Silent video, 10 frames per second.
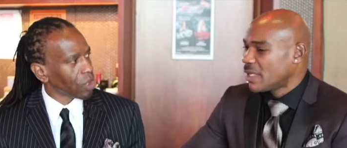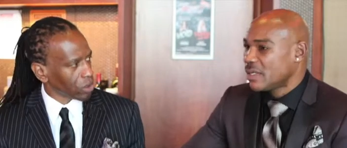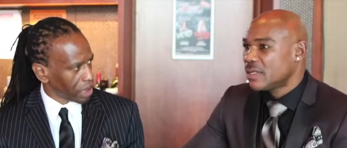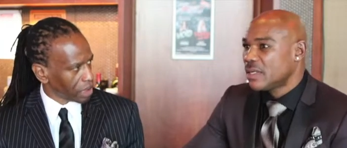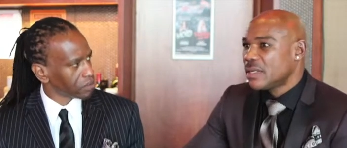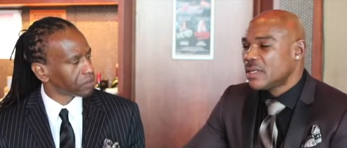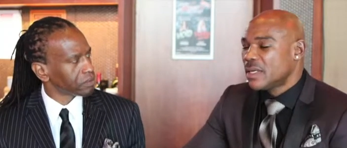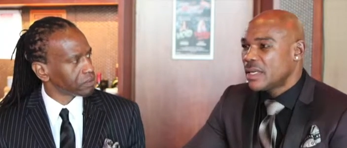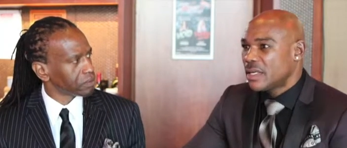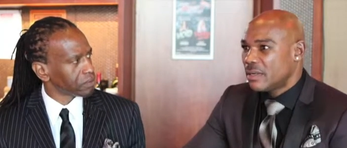Speaker 1: Okay
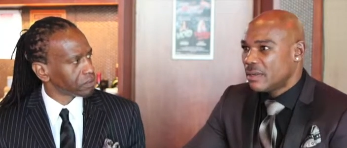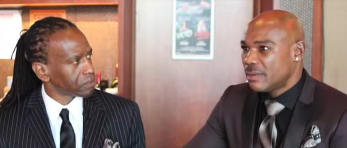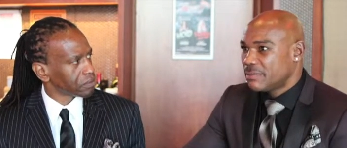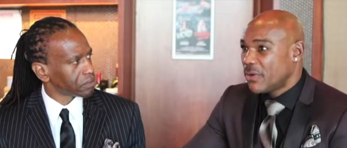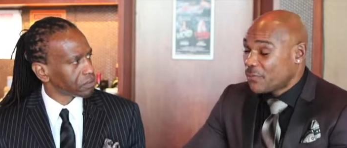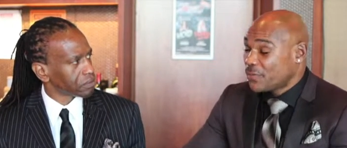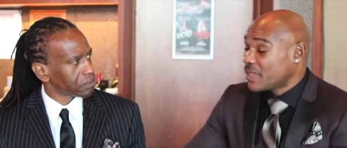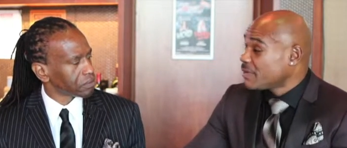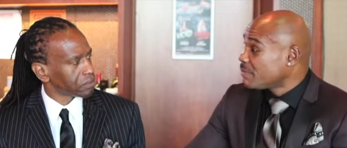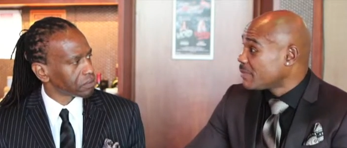and um,
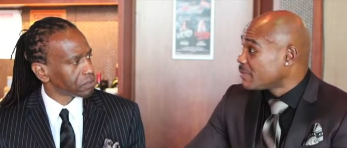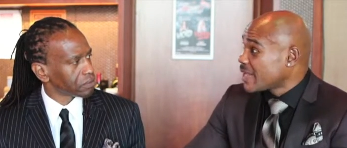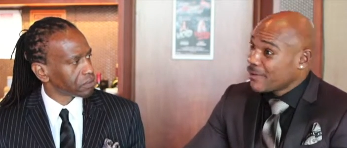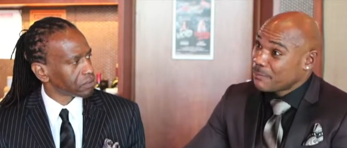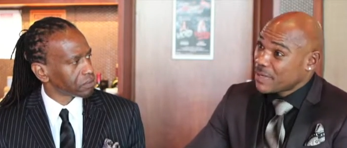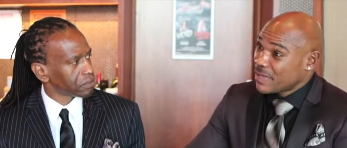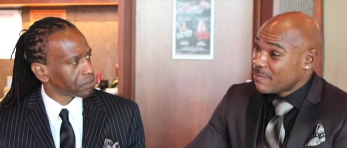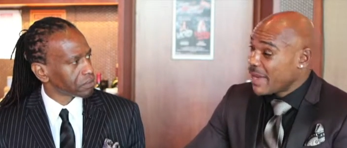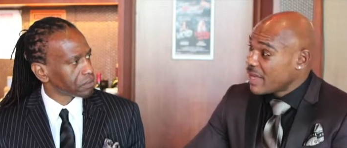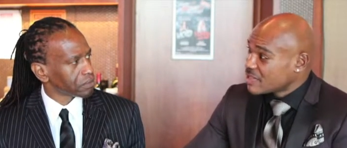hopefully that'll be the
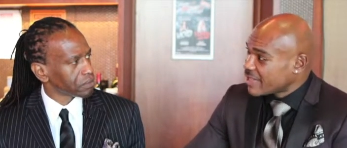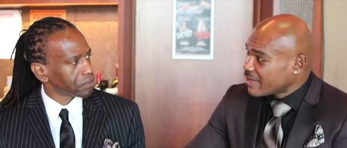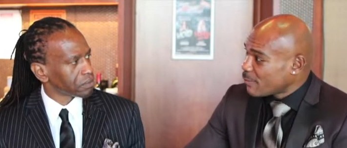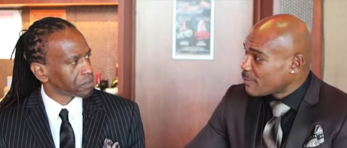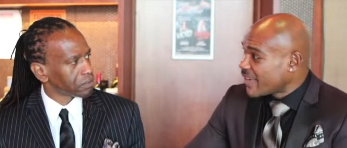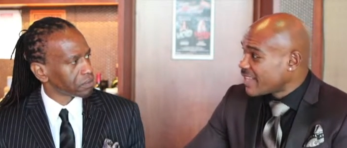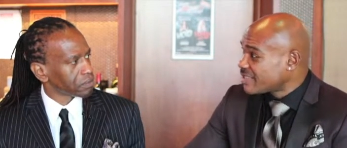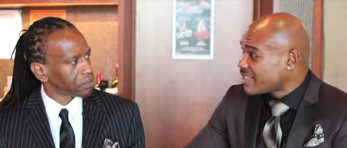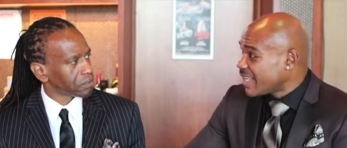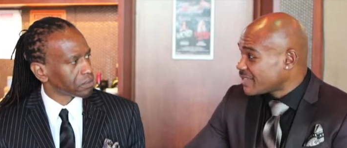mindset over
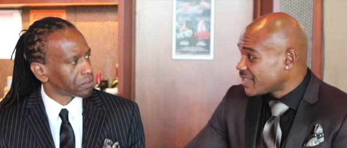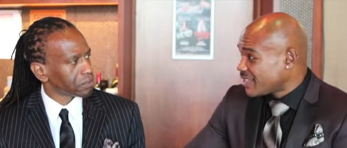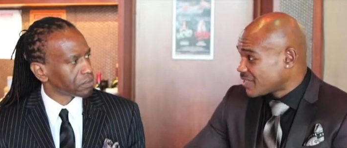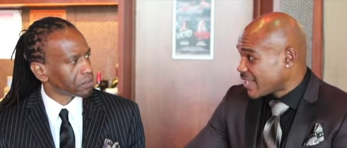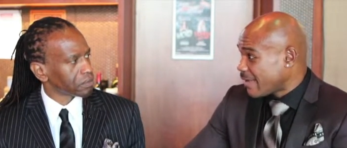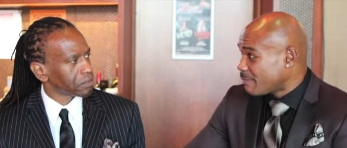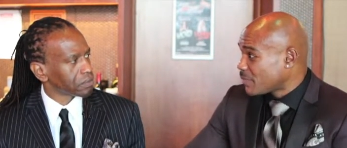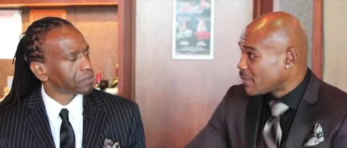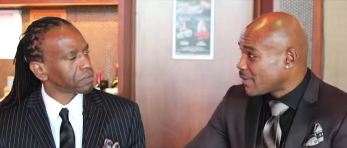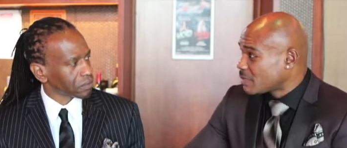at Deontay's camp.
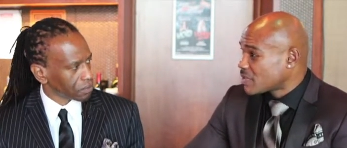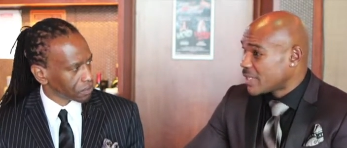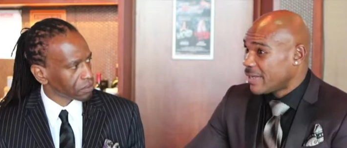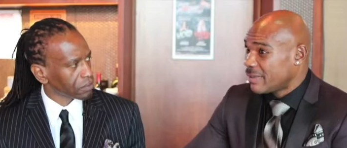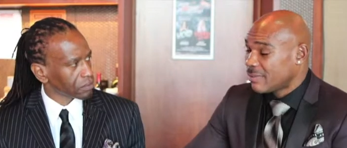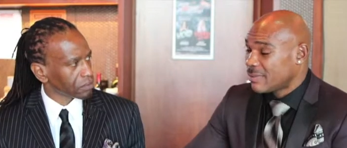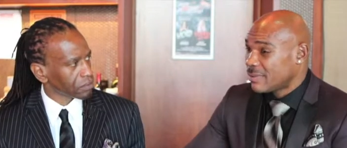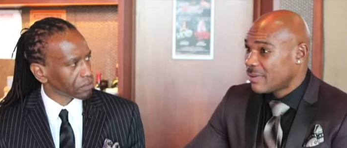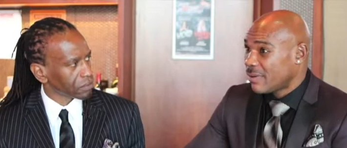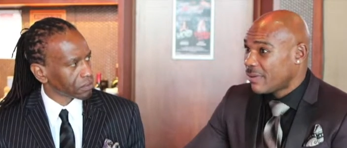You know what I'm mm-hmm. saying?
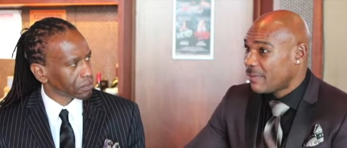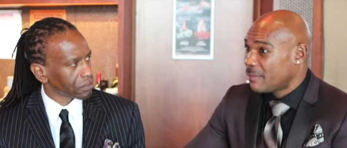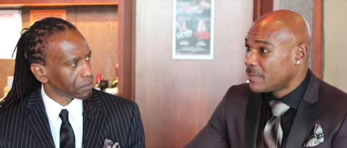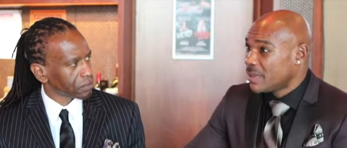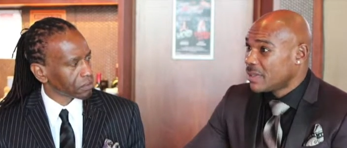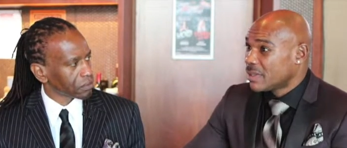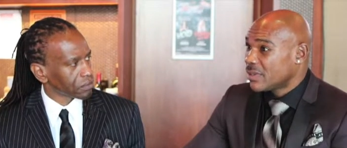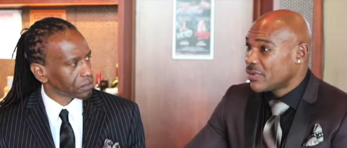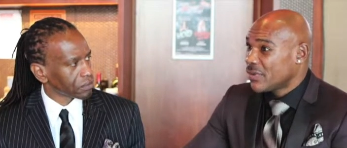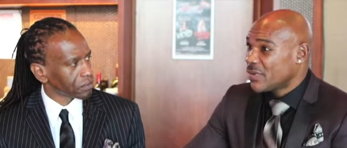
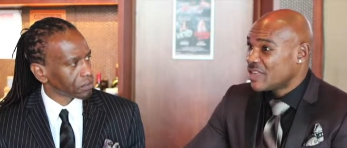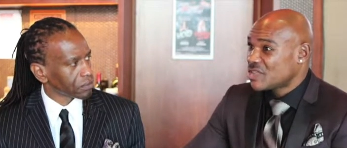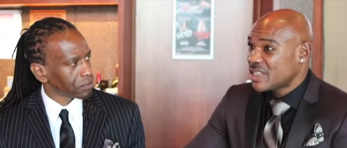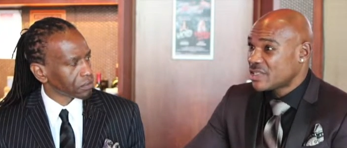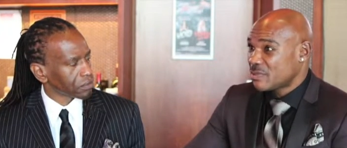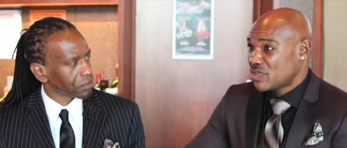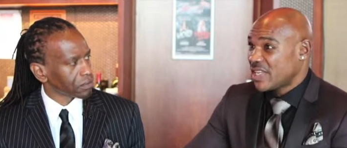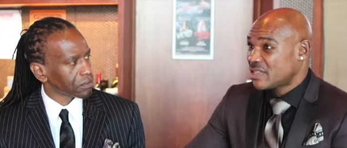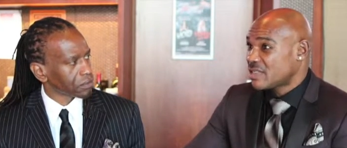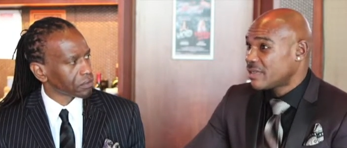Um, you know, they see some
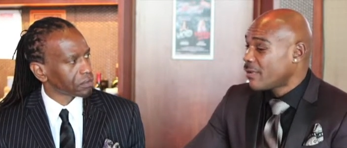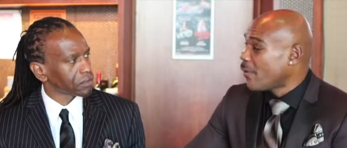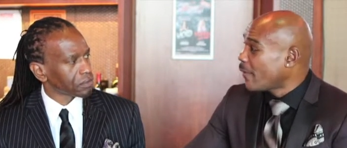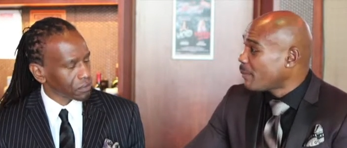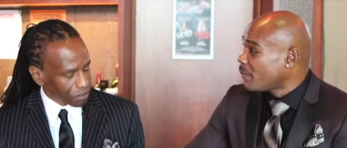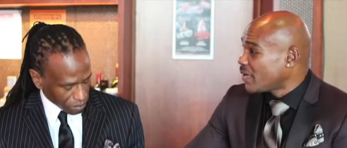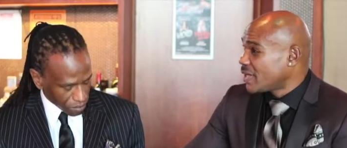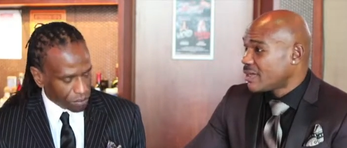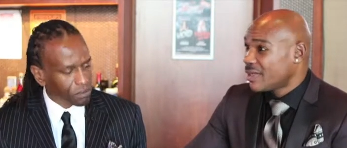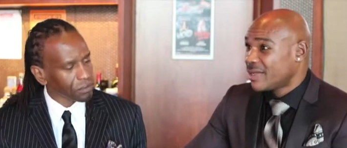chinks in the armor
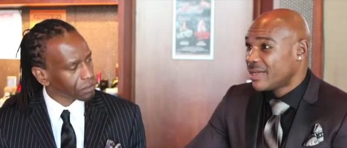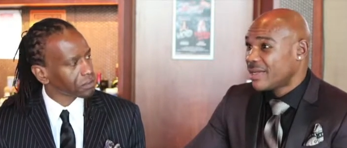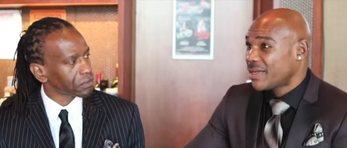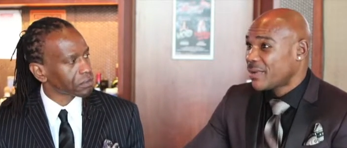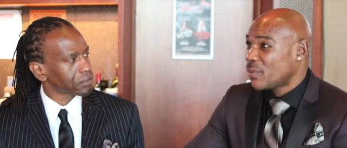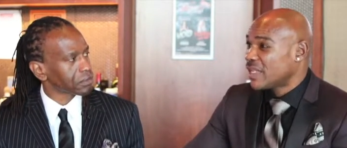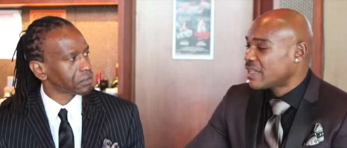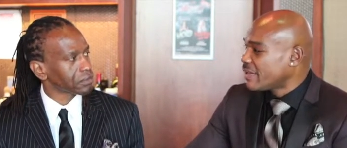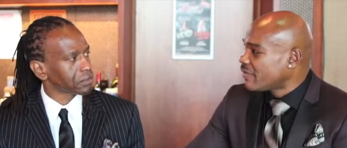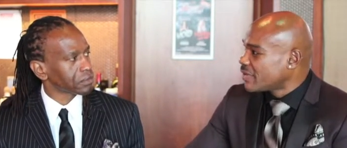mm-hmm. and, and, and they want
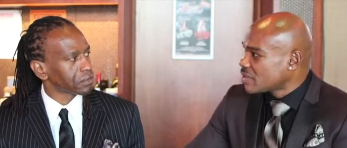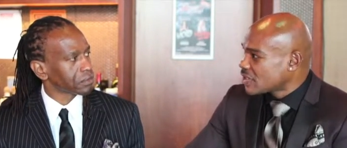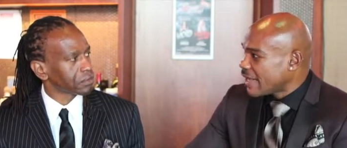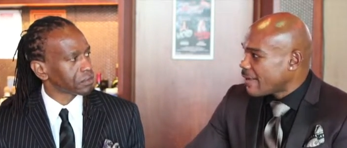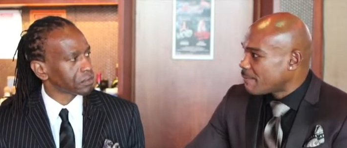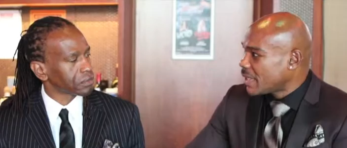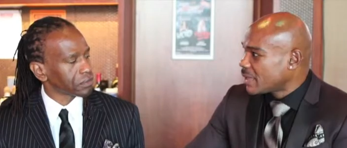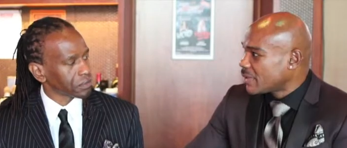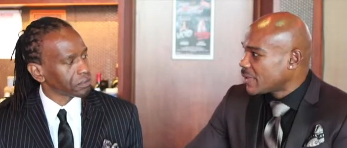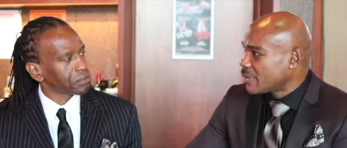to give it a shot,
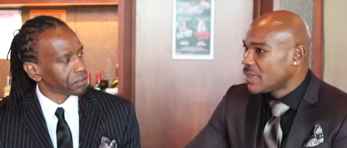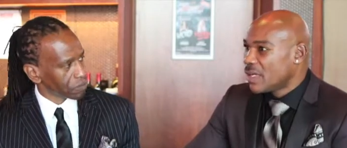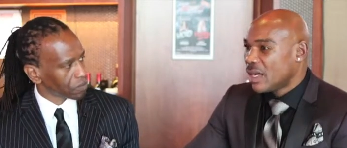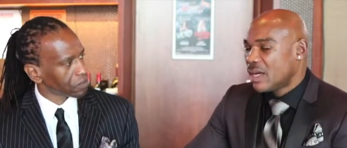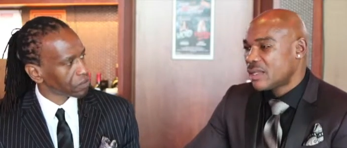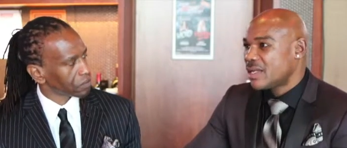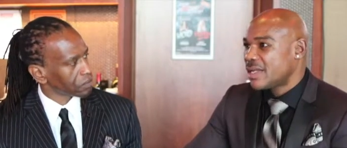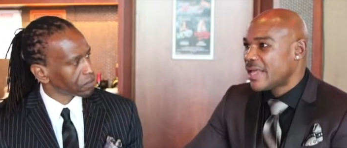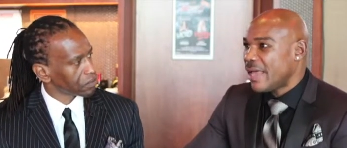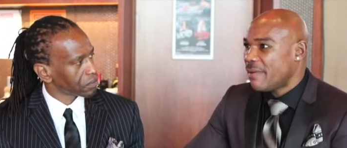man. You know. Mm-hmm. Other
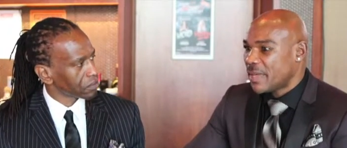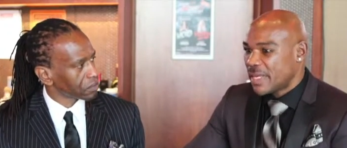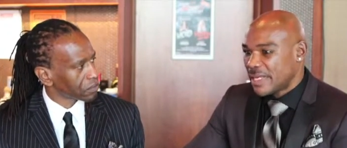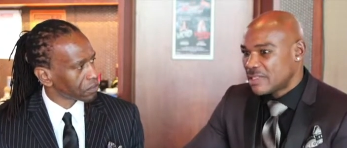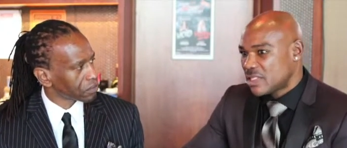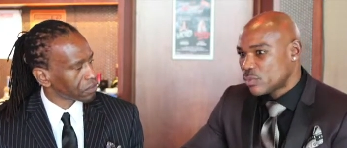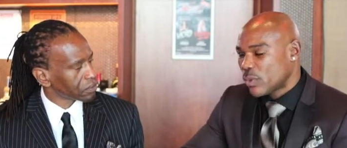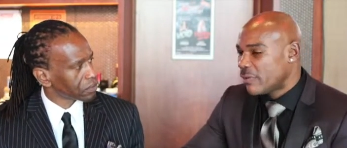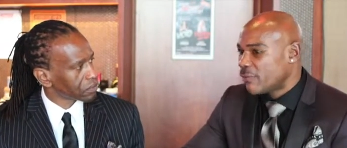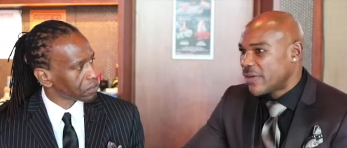than that, man, I just
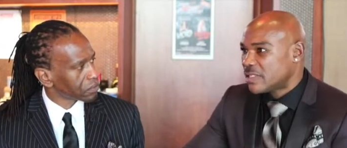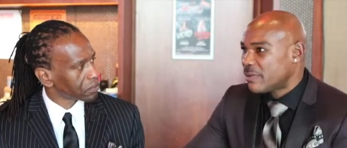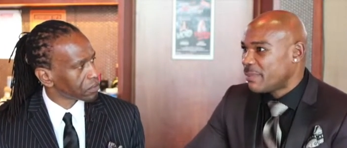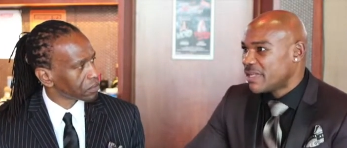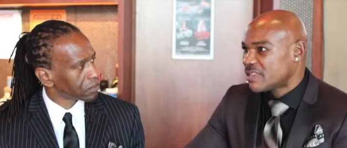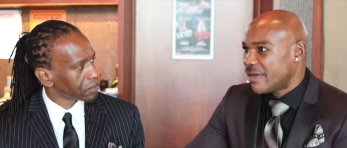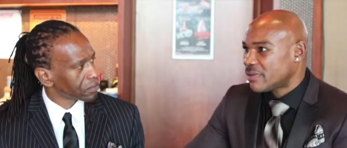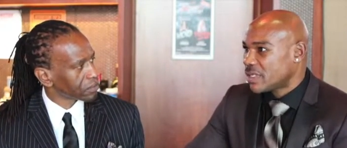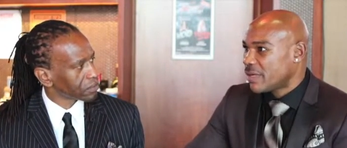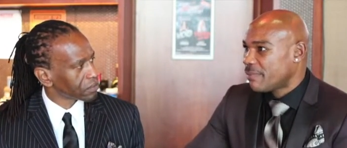want to fight the best
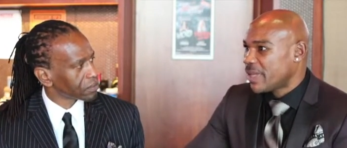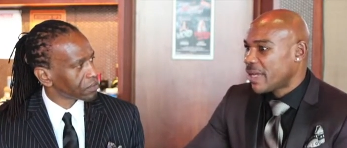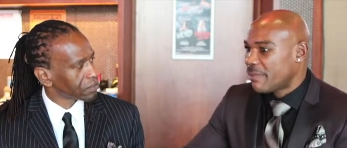out there, man.